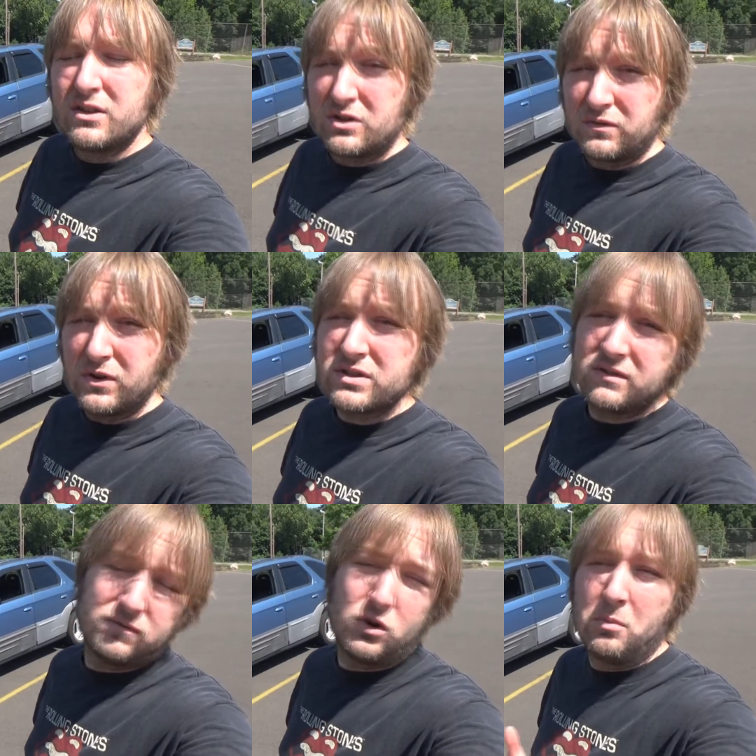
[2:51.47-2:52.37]
So first
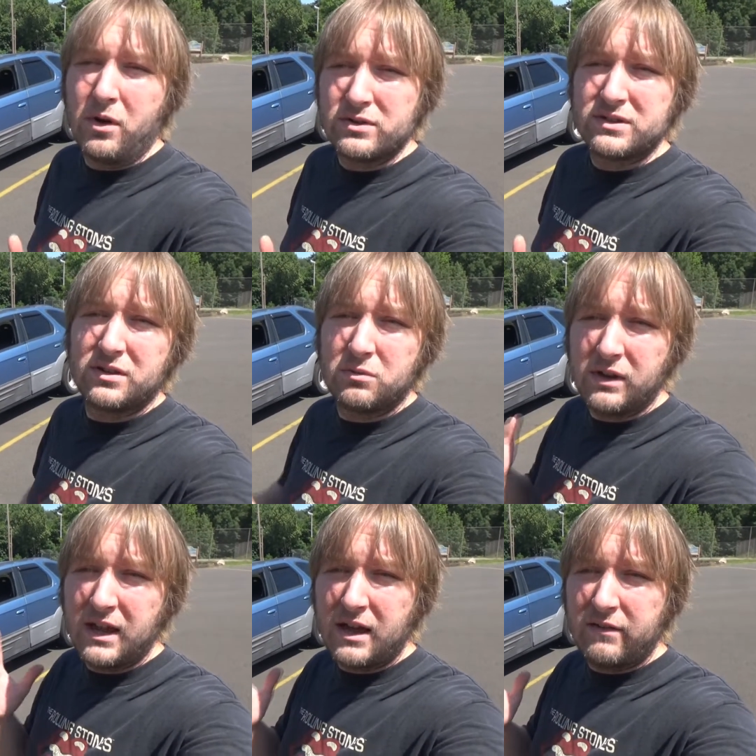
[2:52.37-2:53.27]
and foremost,
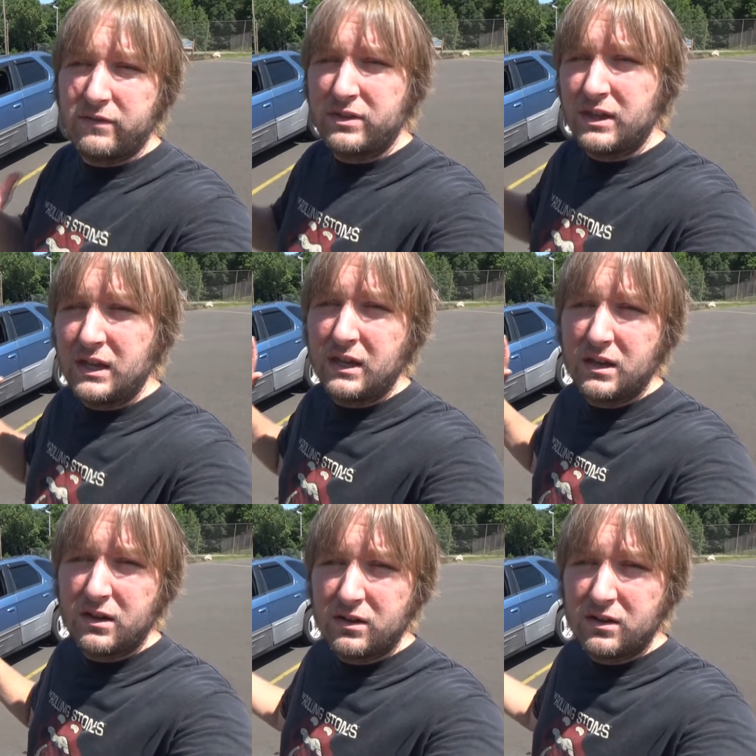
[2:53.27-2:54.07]
we have the